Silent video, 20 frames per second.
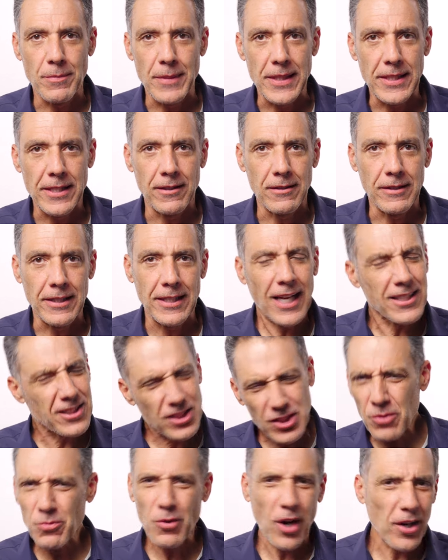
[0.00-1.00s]
immediately. I'd
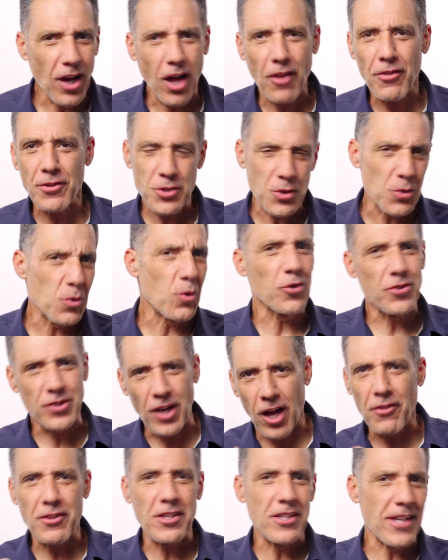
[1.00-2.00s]
still run all the tools and
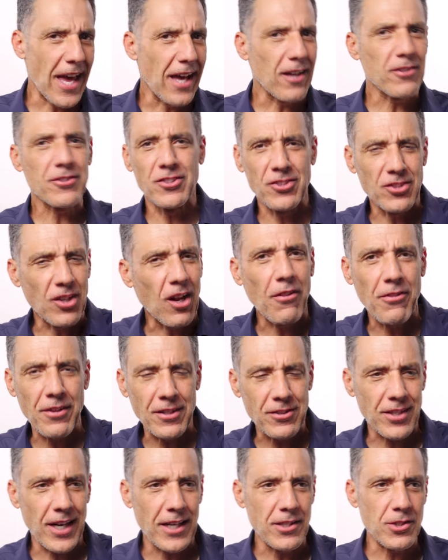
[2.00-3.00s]
all the analysis and all the
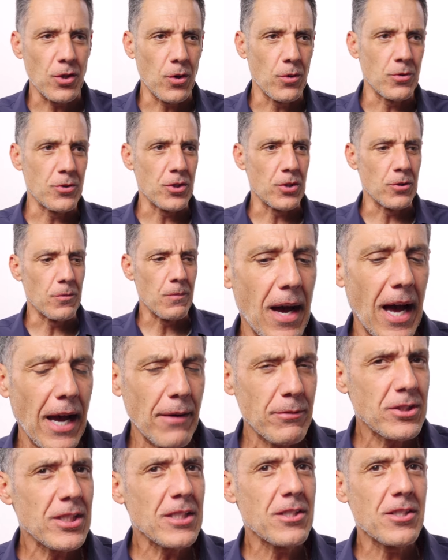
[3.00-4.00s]
things that I showed you. I
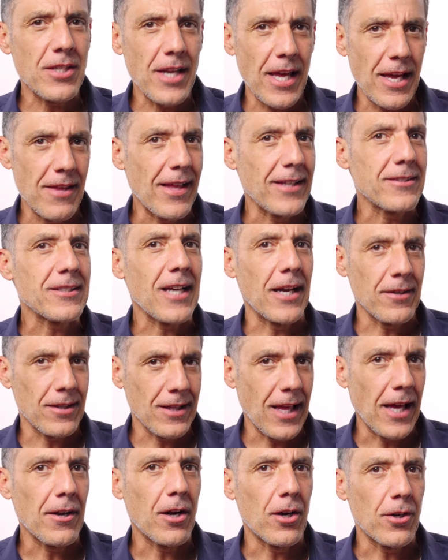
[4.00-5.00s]
would say today that's gotten a
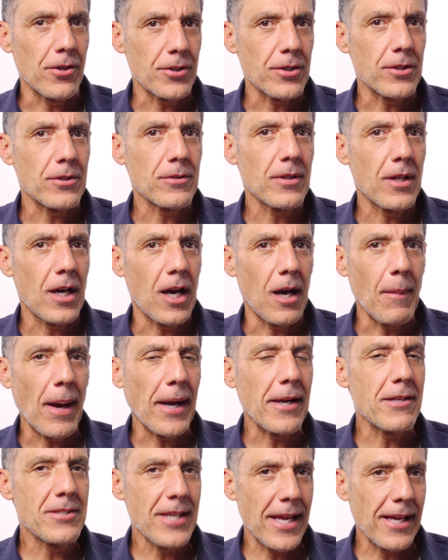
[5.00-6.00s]
lot harder. Um,
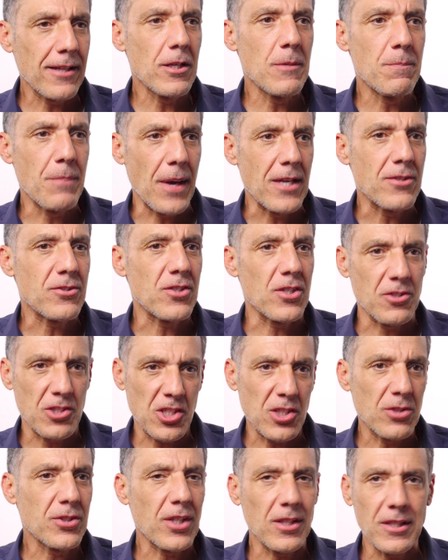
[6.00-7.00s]
on a daily basis,
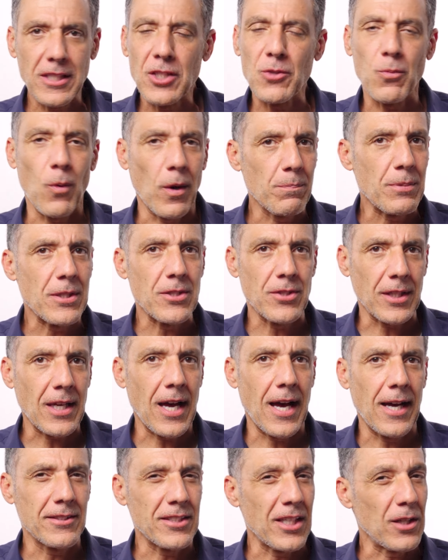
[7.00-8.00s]
there's at least one piece of
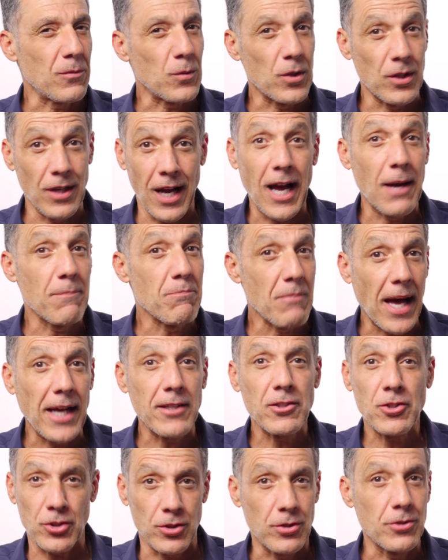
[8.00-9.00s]
content where I'm
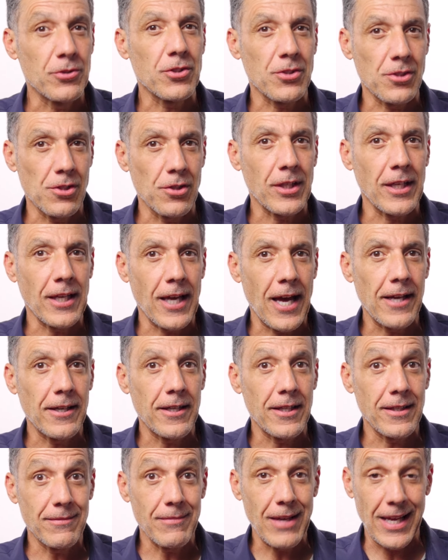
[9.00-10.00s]
not sure just looking at
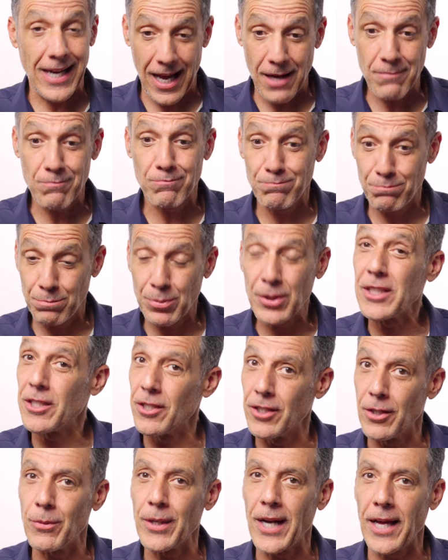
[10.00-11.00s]
it. And I'm pretty
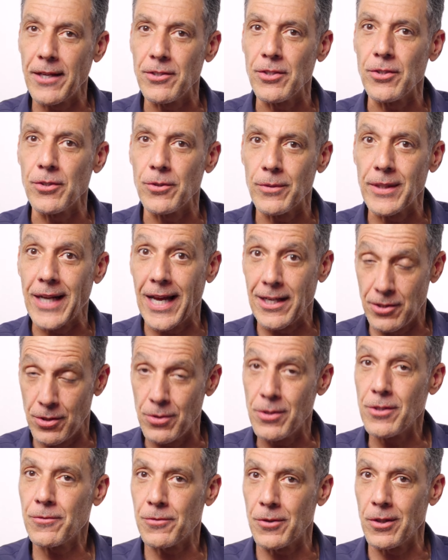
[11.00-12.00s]
good at what I do. And I do
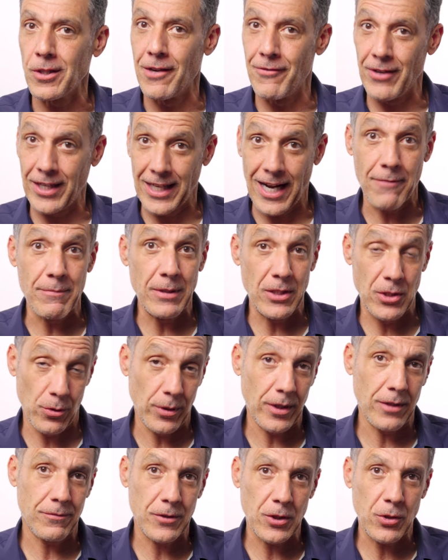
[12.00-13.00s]
this for a living and I've been
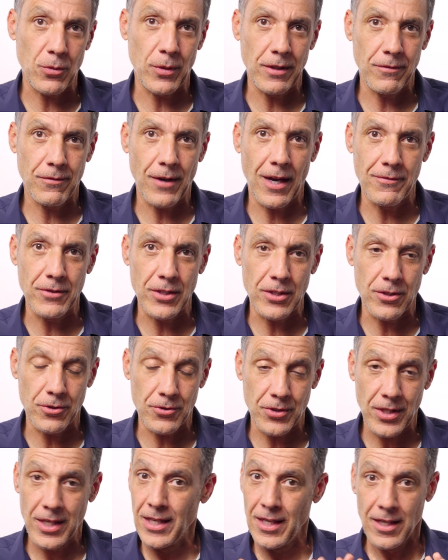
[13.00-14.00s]
doing it for 25 years.